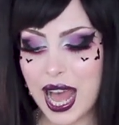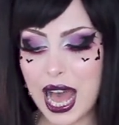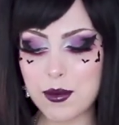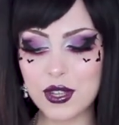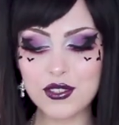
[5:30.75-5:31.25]

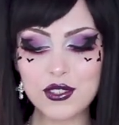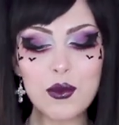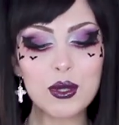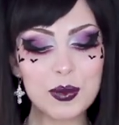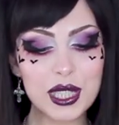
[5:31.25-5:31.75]
I'm not sure
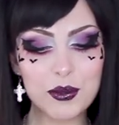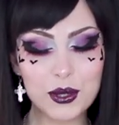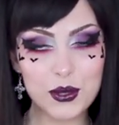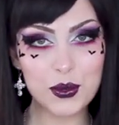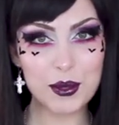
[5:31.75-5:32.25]
I will be
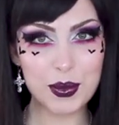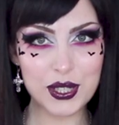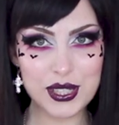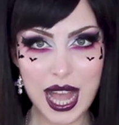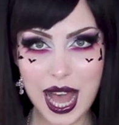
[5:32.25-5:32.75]
able to do it
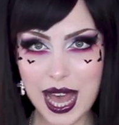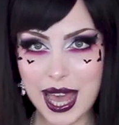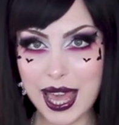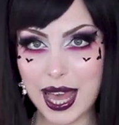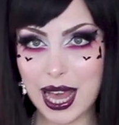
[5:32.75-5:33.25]
because
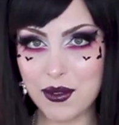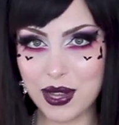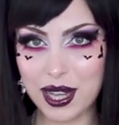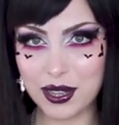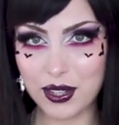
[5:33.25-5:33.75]
I
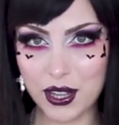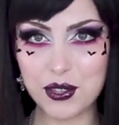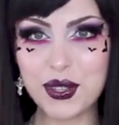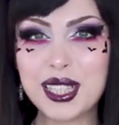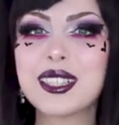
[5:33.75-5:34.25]
have a lot
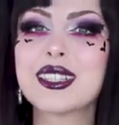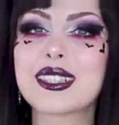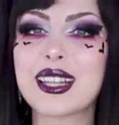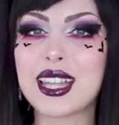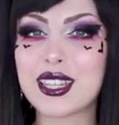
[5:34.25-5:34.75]
of
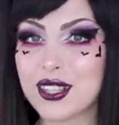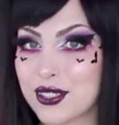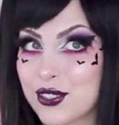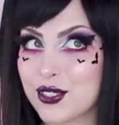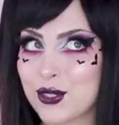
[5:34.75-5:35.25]
ideas and
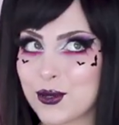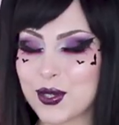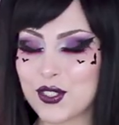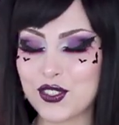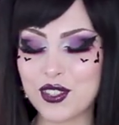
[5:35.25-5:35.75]
not so
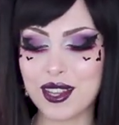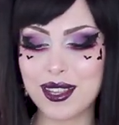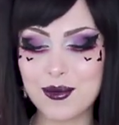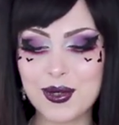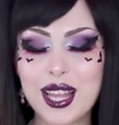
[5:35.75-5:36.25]
much
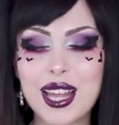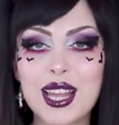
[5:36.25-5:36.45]
time.